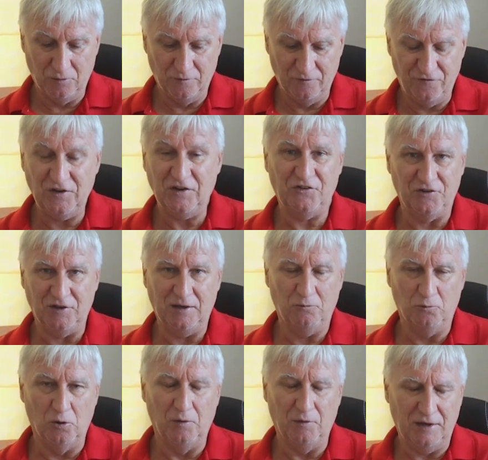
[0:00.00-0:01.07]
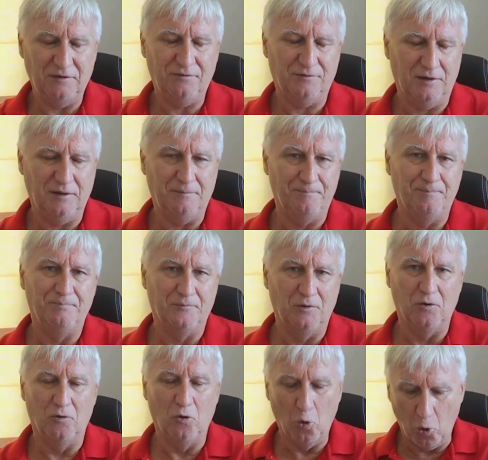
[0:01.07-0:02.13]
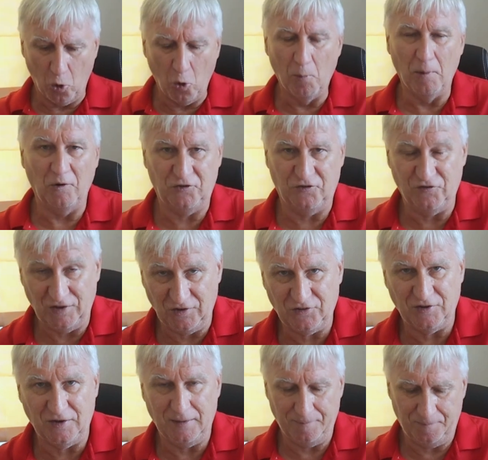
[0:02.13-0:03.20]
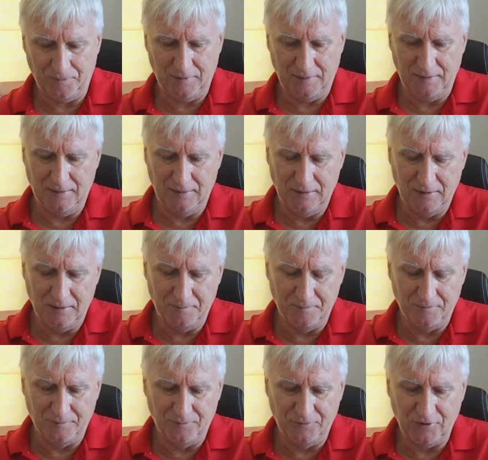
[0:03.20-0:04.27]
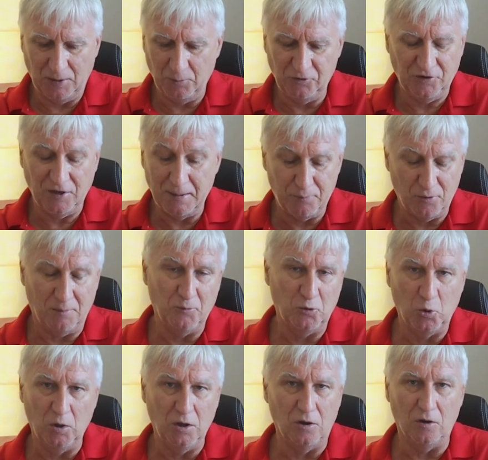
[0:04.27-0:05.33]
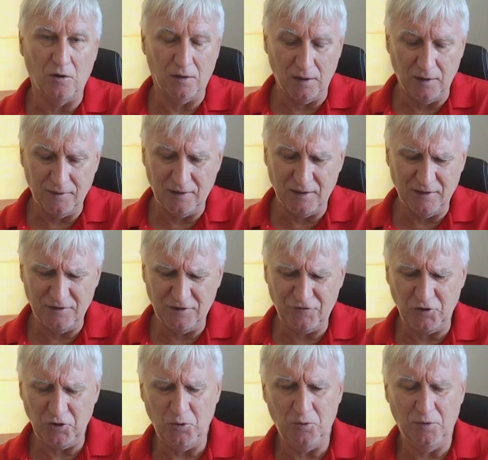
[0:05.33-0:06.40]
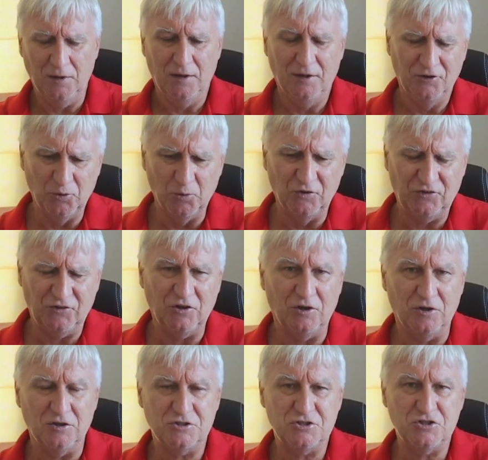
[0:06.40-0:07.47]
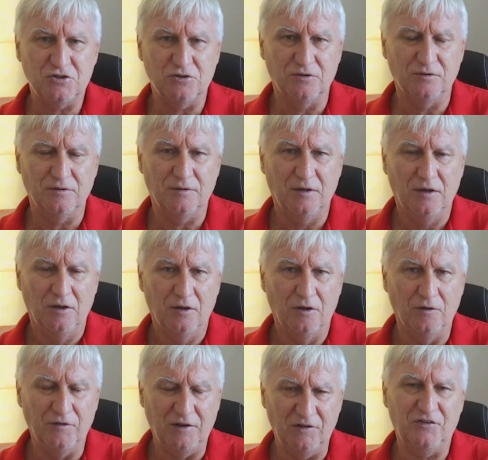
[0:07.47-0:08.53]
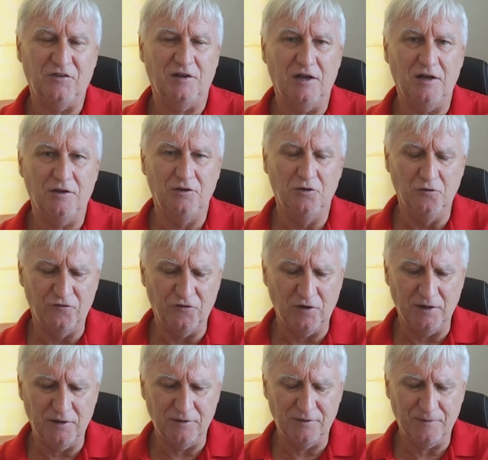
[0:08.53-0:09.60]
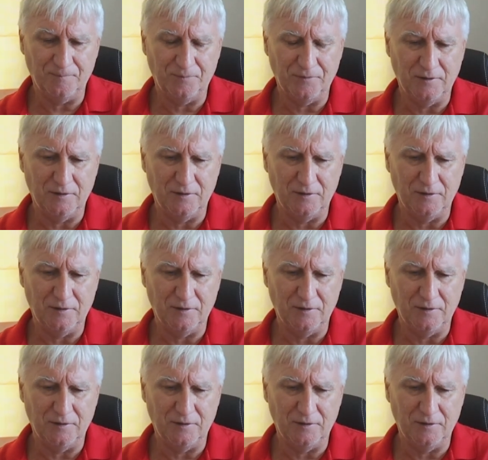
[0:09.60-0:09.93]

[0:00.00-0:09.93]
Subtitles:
fixed it. Well, they almost fixed it. So it was their problem all along. And if you do a search on the internet, you'll find